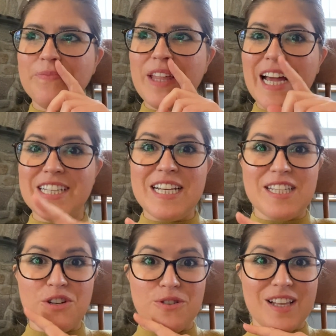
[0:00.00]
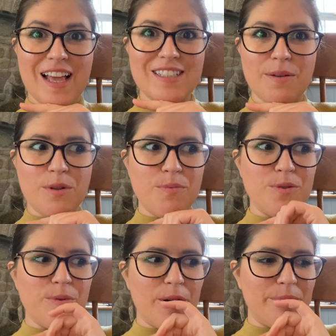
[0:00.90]
antiques that I showed you last time with
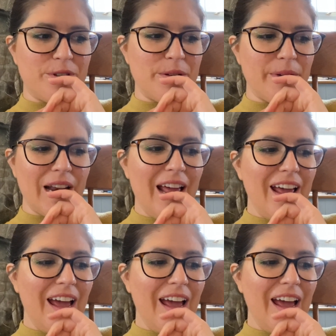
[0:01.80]
woodworm treatment.